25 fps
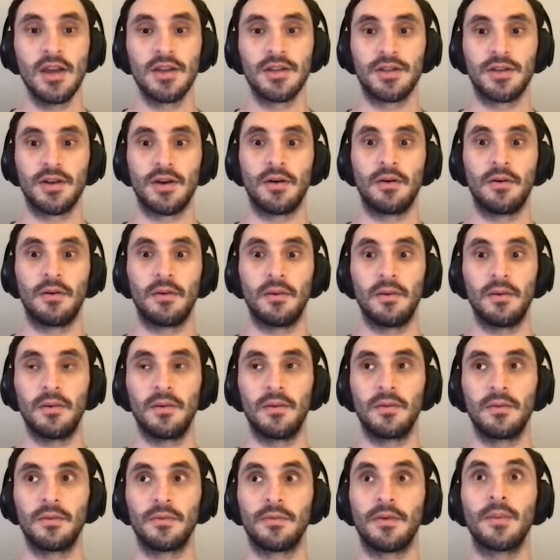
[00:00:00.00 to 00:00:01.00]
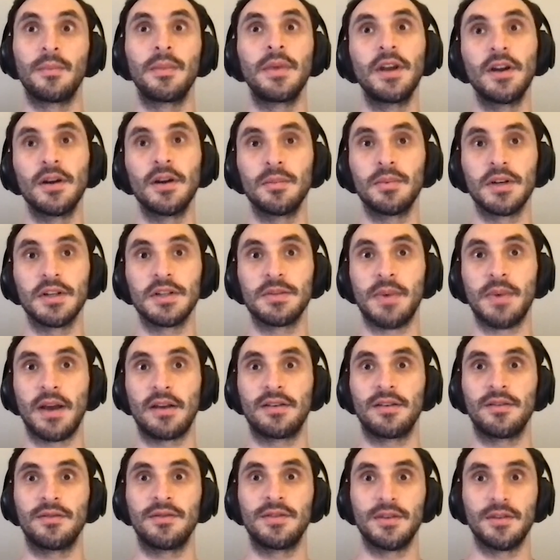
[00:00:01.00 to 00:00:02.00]
So from your
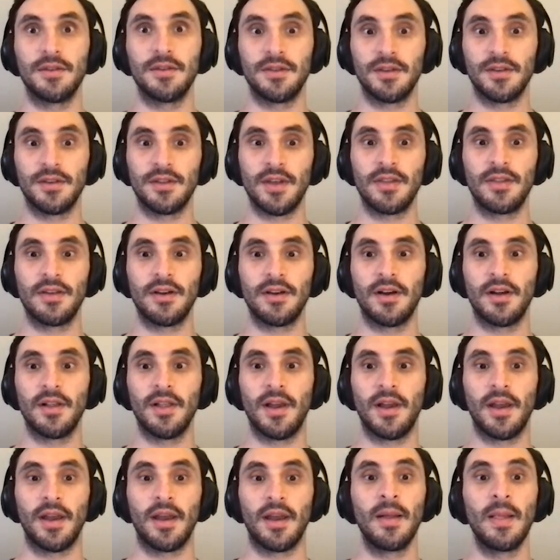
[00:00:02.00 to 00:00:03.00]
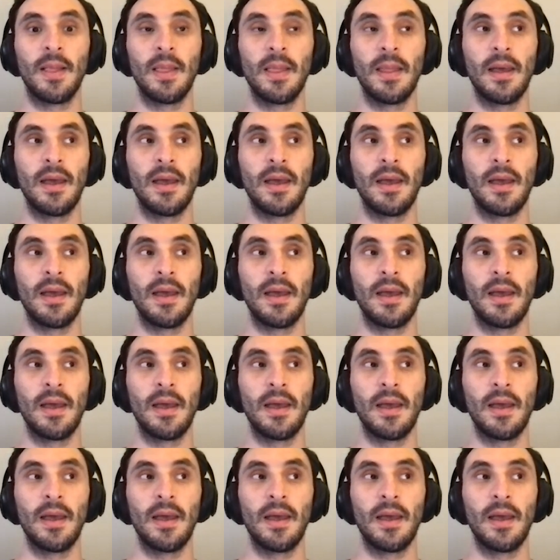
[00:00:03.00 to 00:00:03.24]
perspective, do you think that there are like